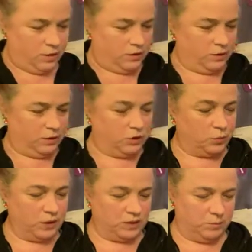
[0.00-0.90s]
Doing
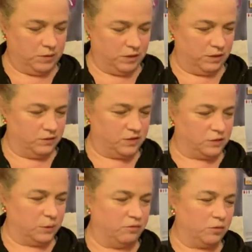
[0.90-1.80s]
20 ml of
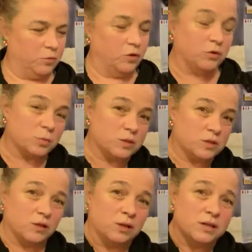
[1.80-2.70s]
sweet vermouth. We're
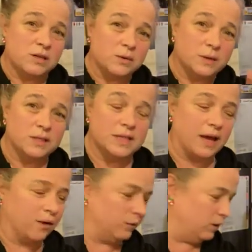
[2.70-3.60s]
slowly going
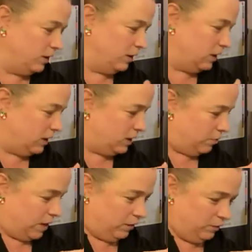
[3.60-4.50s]
down in
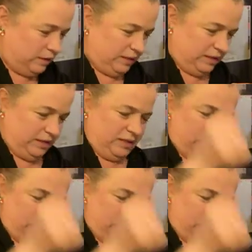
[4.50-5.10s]
amounts.